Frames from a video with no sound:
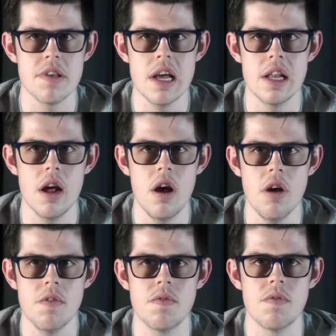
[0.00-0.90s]
and it
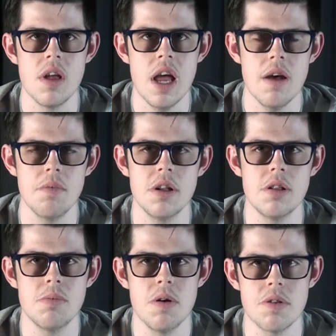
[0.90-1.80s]
had one of
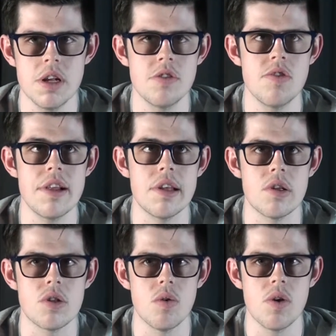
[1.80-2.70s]
the most interesting
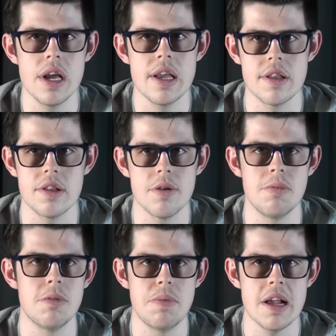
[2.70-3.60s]
stories and some
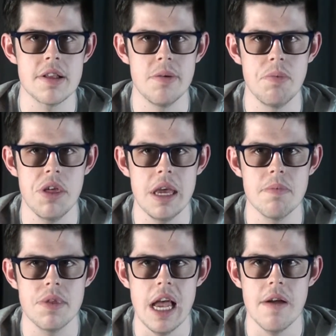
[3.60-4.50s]
of the best
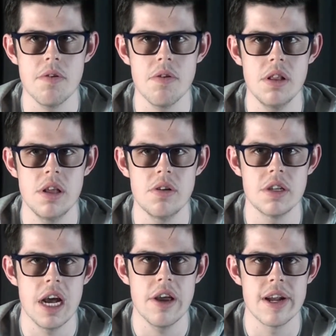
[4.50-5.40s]
sub-themes ever in their
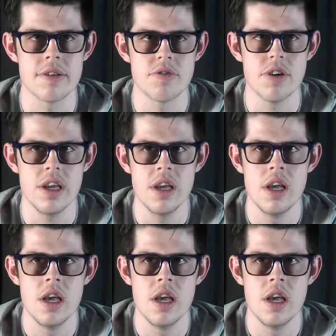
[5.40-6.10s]
entire history,